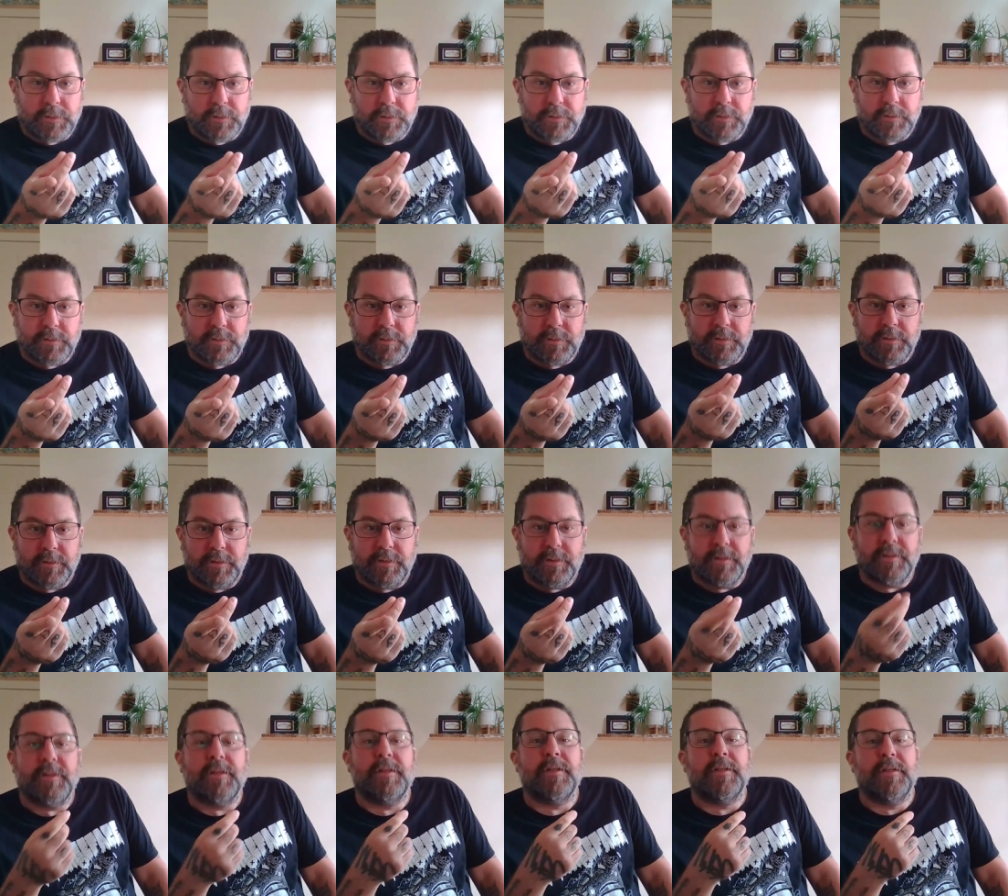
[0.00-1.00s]
Yeah, I
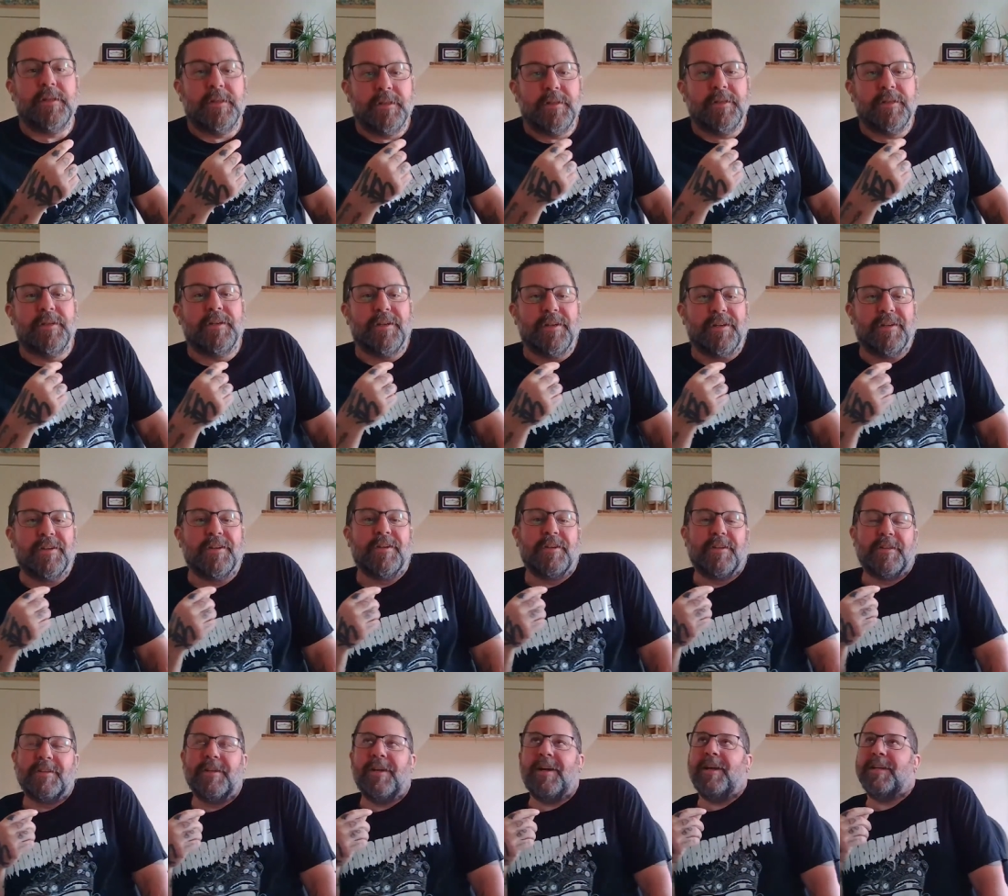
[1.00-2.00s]
found it. Yeah.
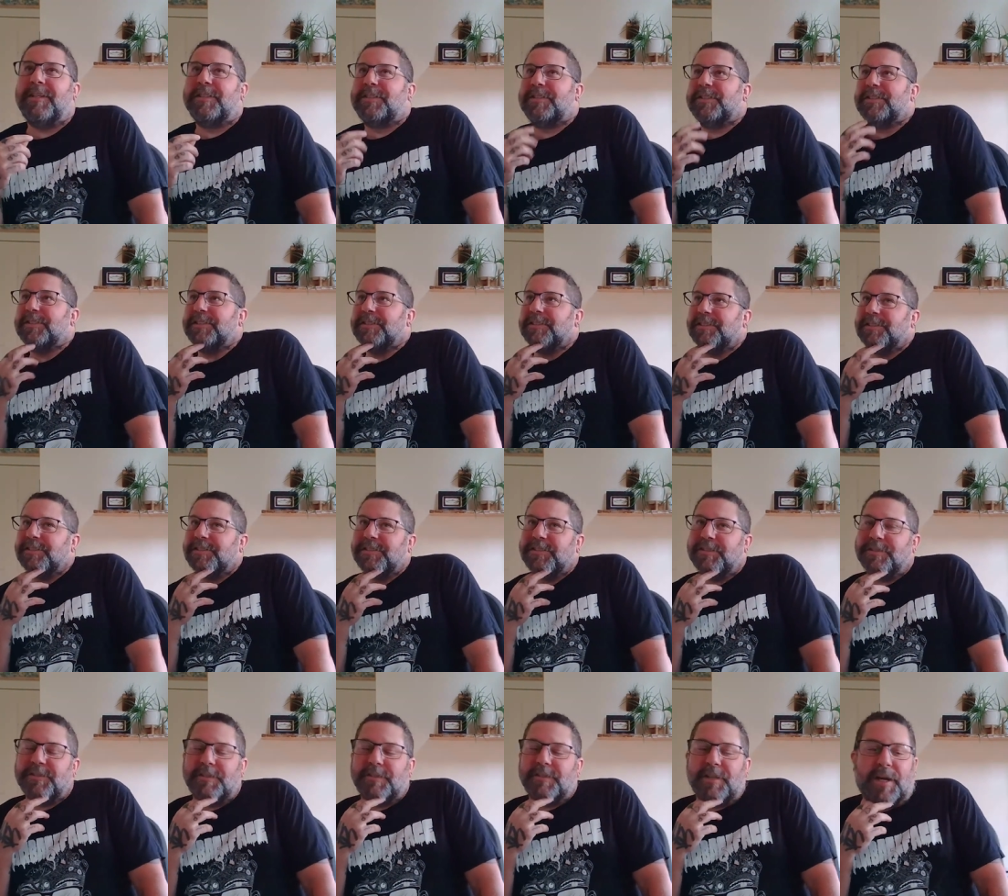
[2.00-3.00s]
Nice. Yeah.
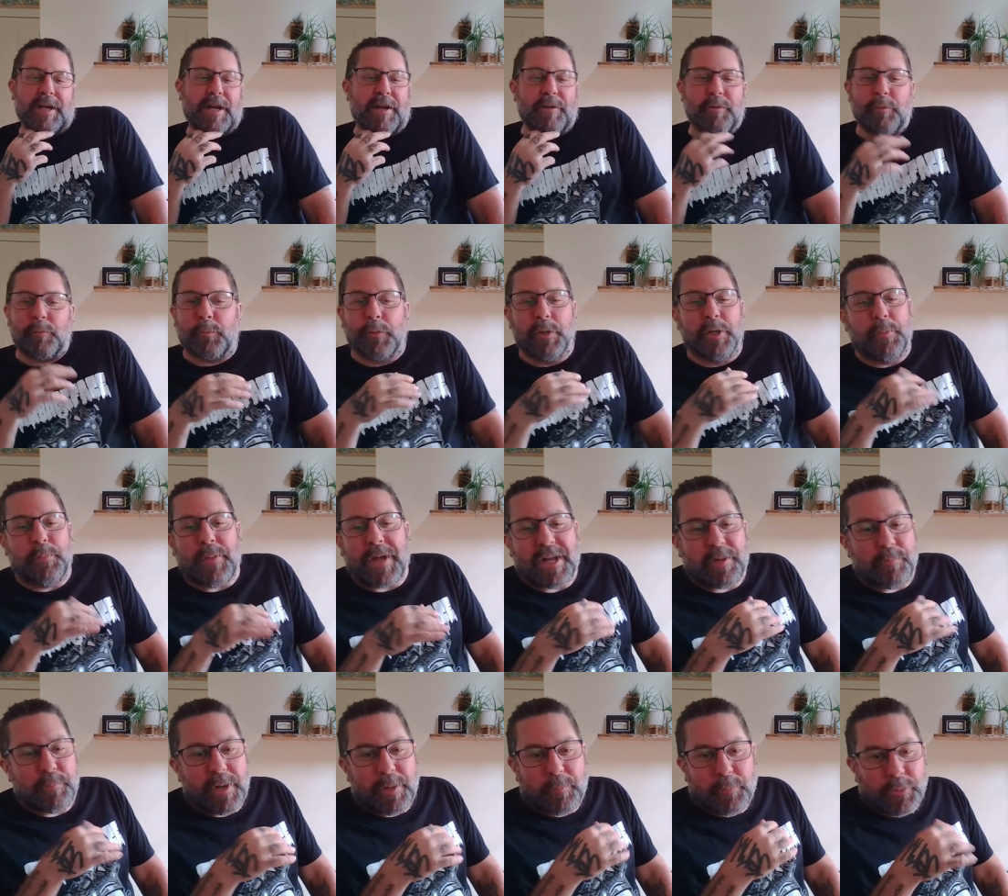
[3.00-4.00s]
Summer twenty twelve.
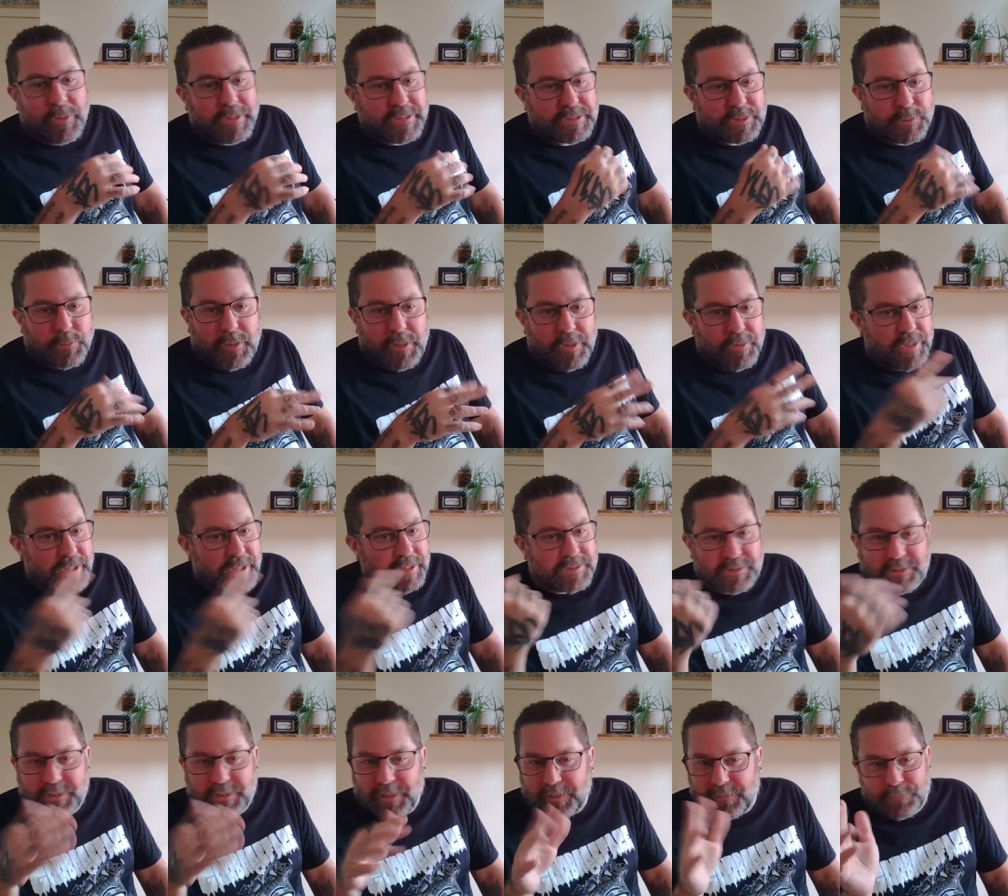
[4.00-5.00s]
Bad memory, so all that
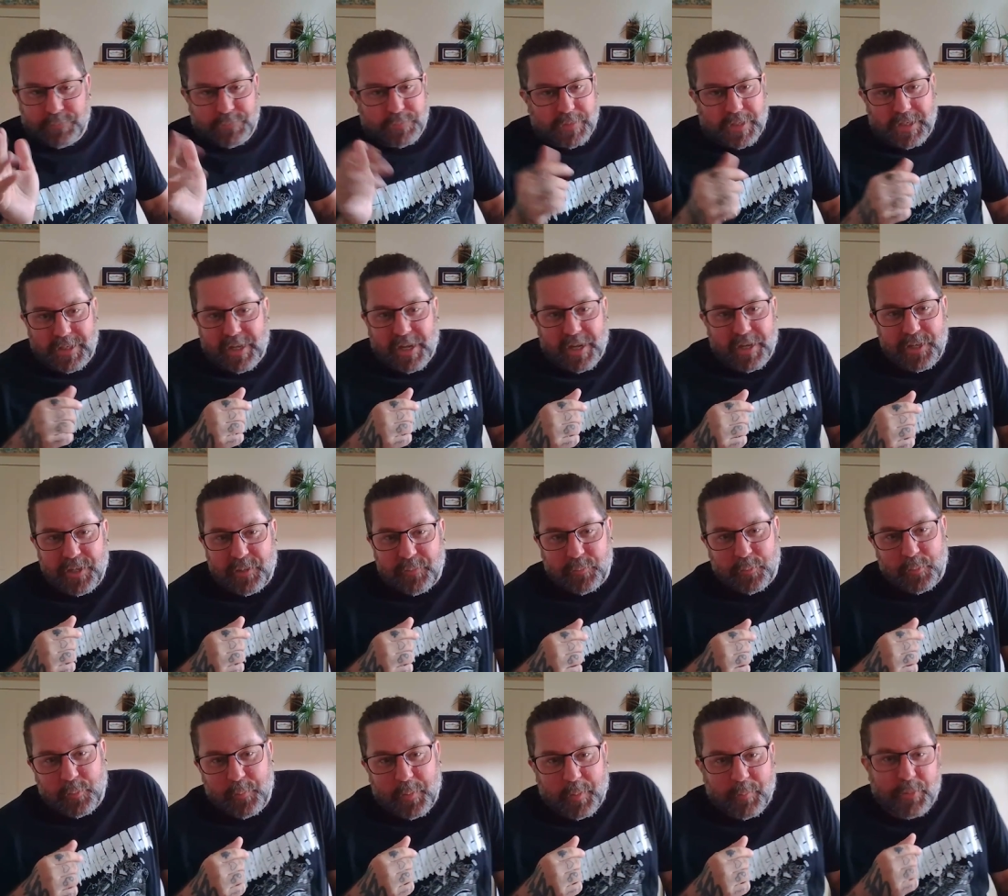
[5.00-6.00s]
stuff. I, I
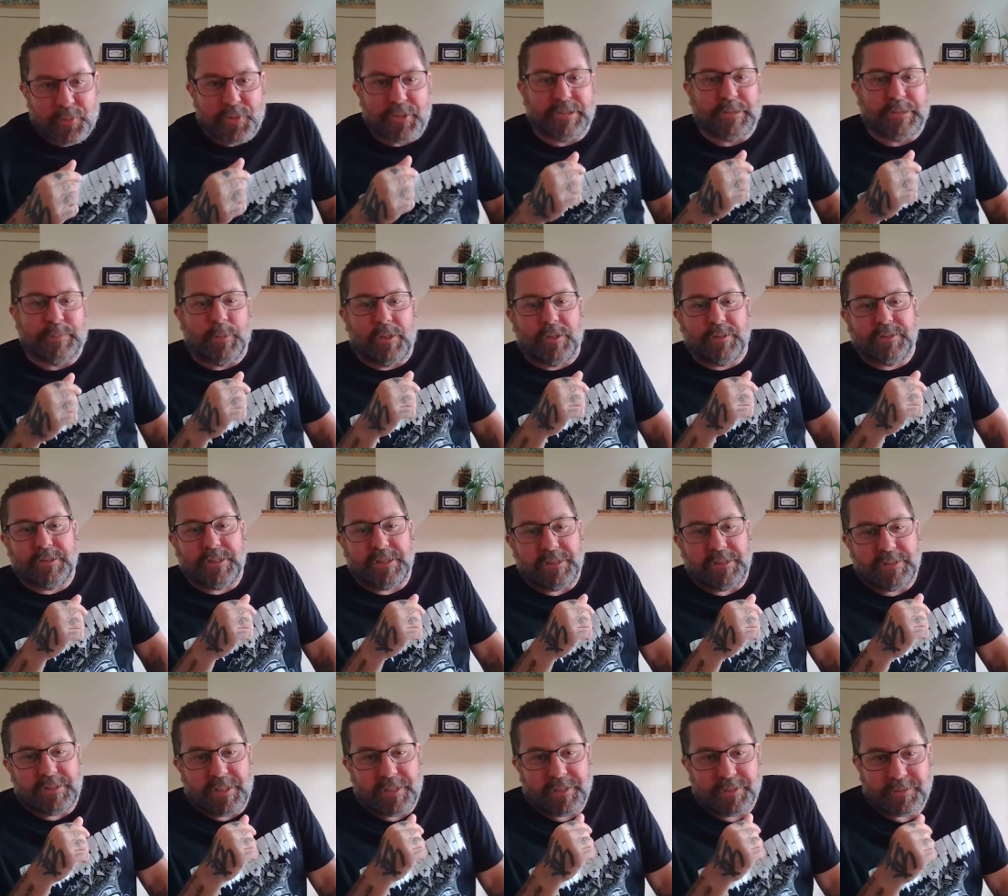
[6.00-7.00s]
never yeah. remember the small
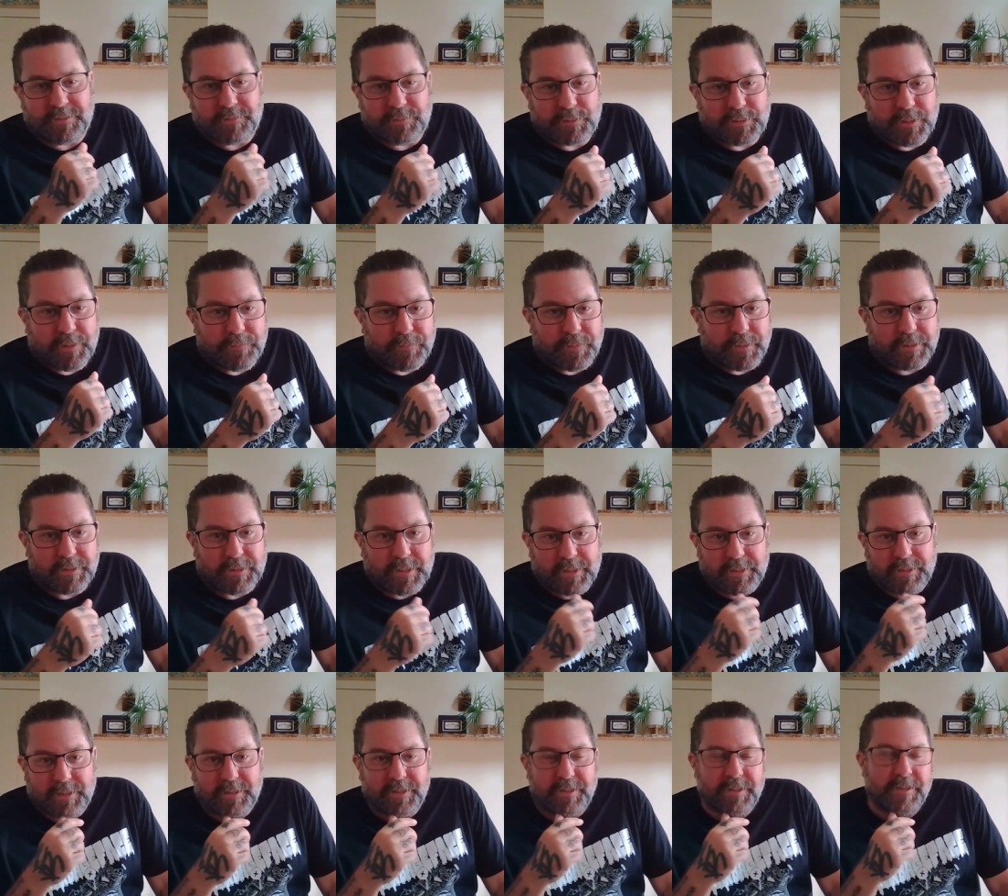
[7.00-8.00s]
details of stuff like
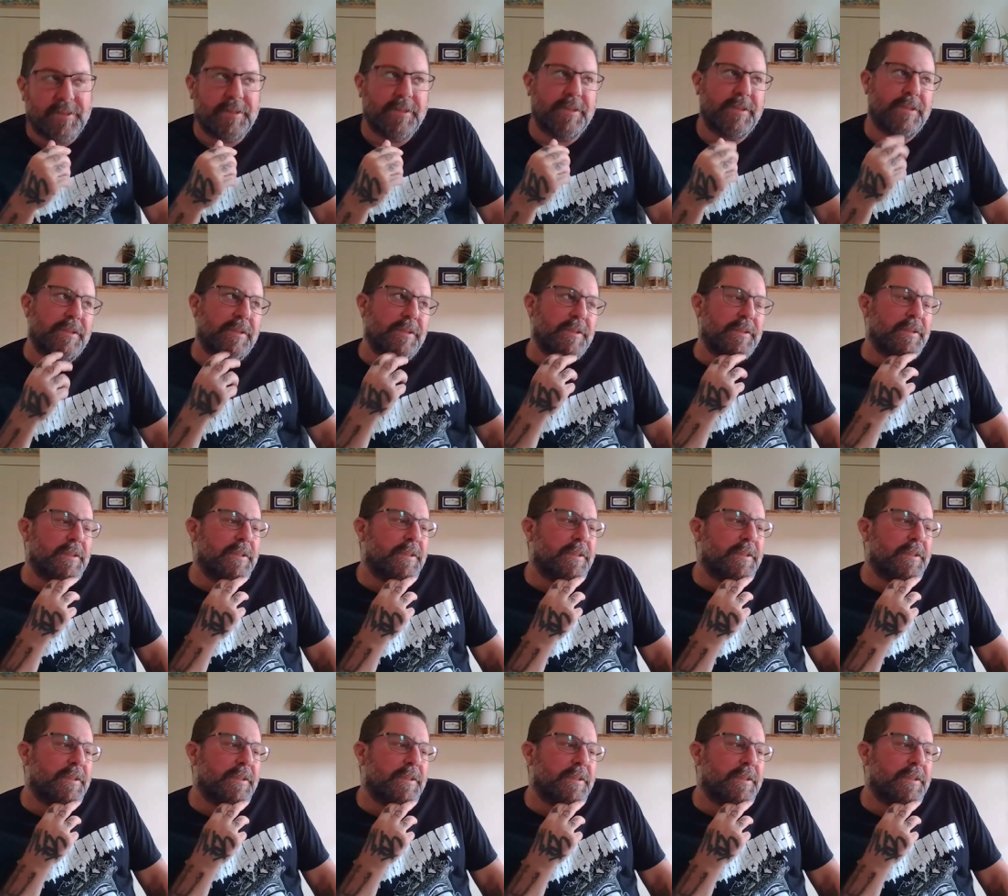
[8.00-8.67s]
that. That's